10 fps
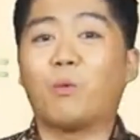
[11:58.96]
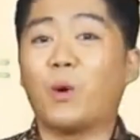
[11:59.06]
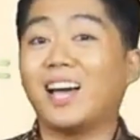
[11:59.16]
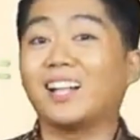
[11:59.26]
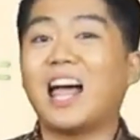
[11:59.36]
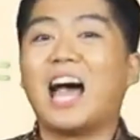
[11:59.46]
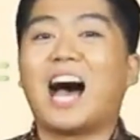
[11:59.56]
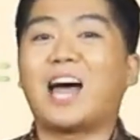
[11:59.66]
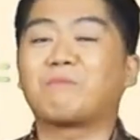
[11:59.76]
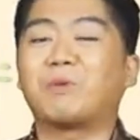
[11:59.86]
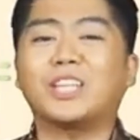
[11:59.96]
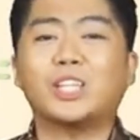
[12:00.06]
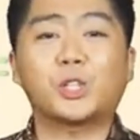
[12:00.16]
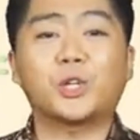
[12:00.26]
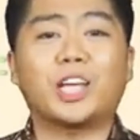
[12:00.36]
Well, I'm
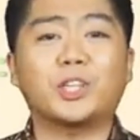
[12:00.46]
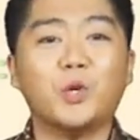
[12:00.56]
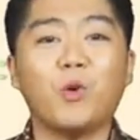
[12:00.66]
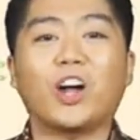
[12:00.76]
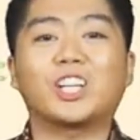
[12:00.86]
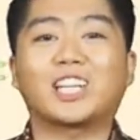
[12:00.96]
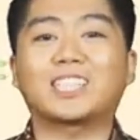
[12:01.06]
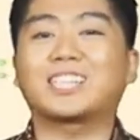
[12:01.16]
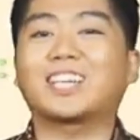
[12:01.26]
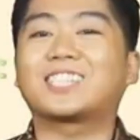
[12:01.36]
pretty sure that you are just as